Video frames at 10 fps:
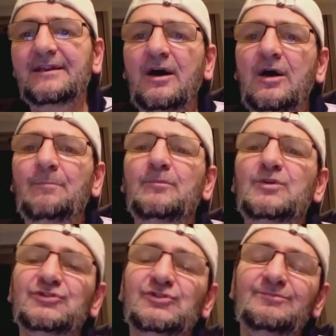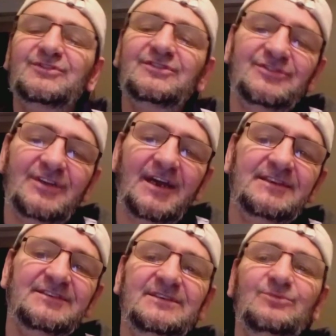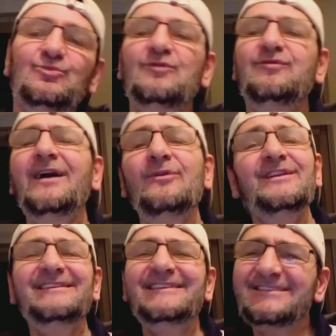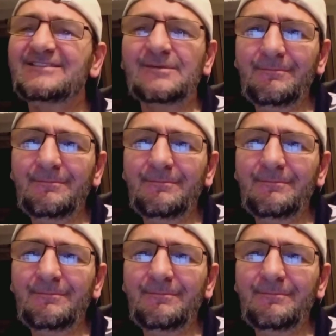a Muslim society without the need